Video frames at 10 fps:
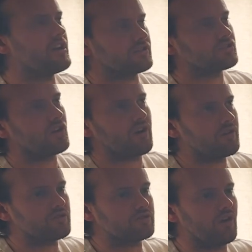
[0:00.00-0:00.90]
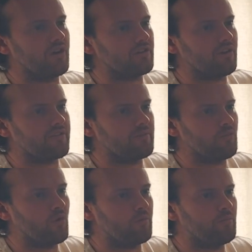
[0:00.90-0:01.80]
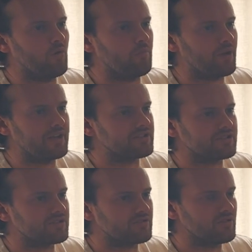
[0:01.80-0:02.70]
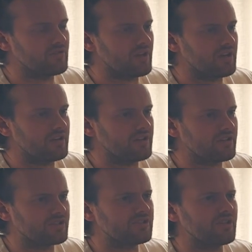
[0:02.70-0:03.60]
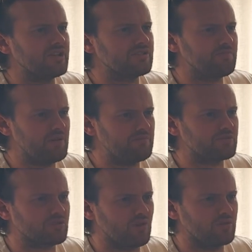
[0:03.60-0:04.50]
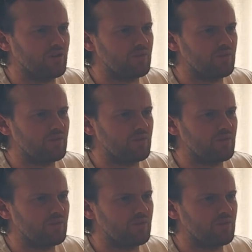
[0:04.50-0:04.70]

because I think more places should do that. Because is the plimp sole, the plimp.